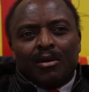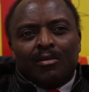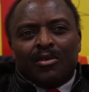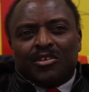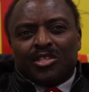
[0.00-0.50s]

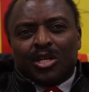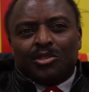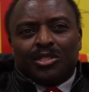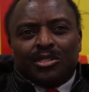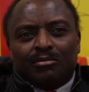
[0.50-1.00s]
The
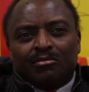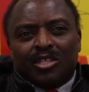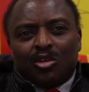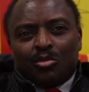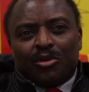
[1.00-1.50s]
results,
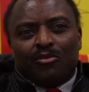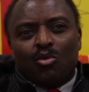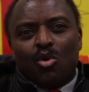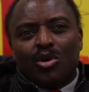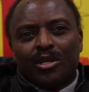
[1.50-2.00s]
ZANU-PF
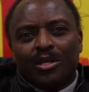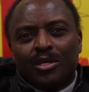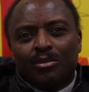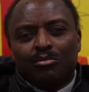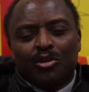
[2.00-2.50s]
won
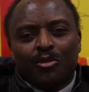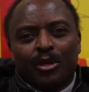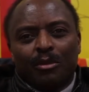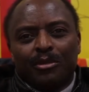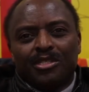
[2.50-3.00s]
both
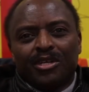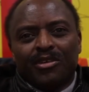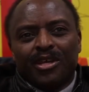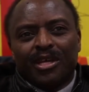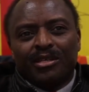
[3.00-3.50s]

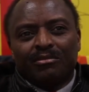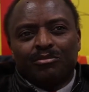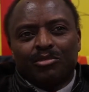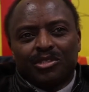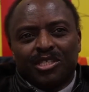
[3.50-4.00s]
parliamentary and
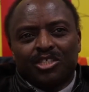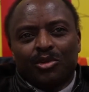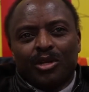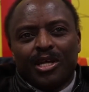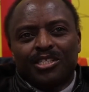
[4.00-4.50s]

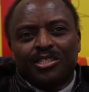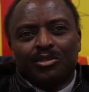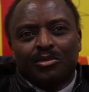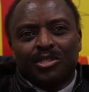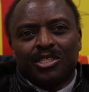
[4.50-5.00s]
presidential
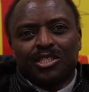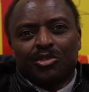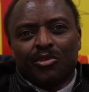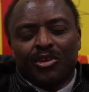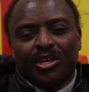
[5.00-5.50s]
elections on these
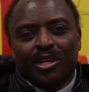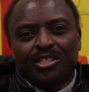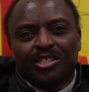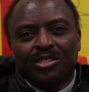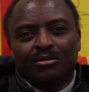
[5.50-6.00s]
historic
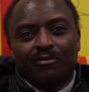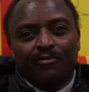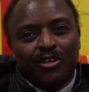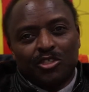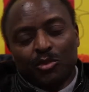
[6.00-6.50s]
elections,
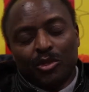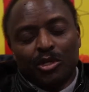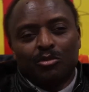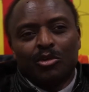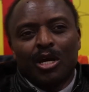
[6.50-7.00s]
first
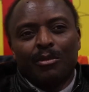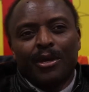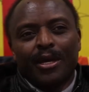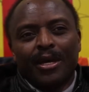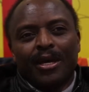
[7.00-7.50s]
without
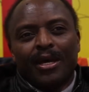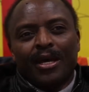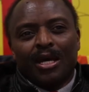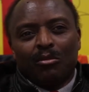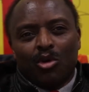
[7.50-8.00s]
Mugabe
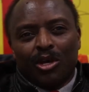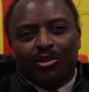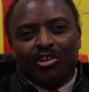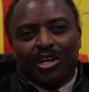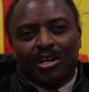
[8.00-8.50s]
and
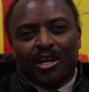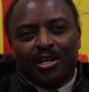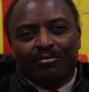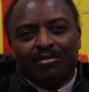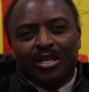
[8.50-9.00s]
Morgan
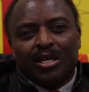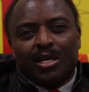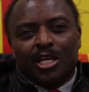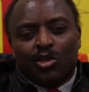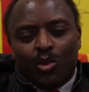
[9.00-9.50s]
Tsvangirai.
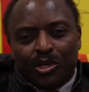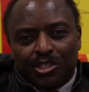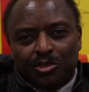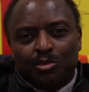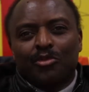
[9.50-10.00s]
It went
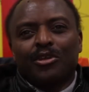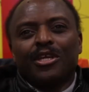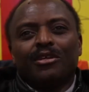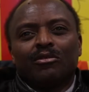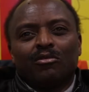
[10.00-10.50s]

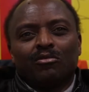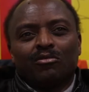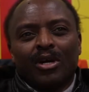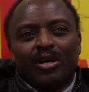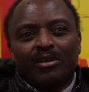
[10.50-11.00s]
smoothly,
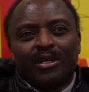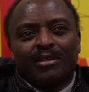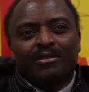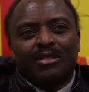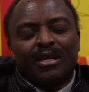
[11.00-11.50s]
well,
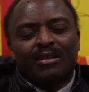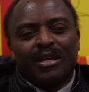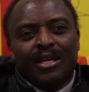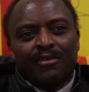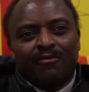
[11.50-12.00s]
and
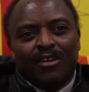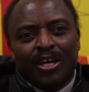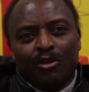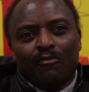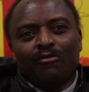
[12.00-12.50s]
had a
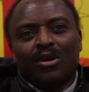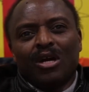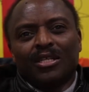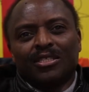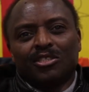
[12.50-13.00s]
flare of
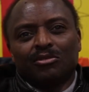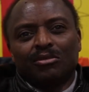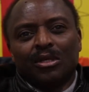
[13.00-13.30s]
violence